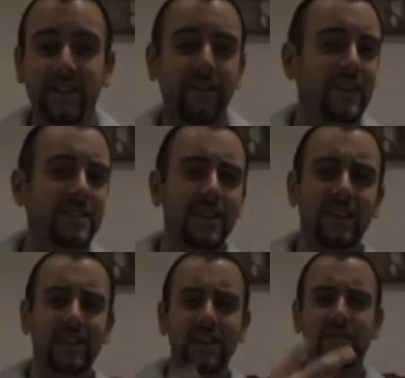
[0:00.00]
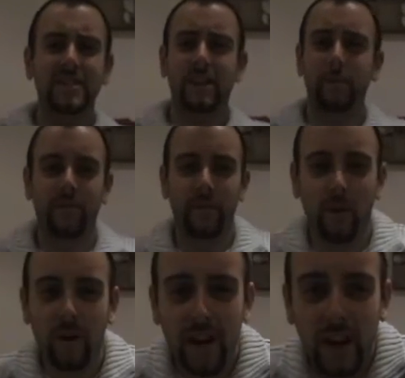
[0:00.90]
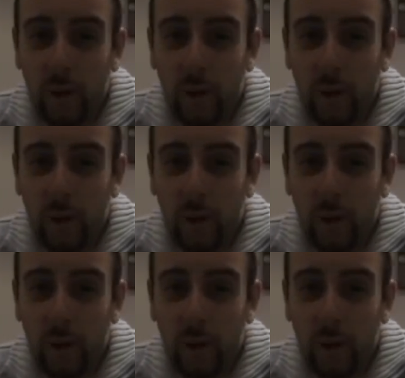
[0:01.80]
In fact, you know, you've seen it before.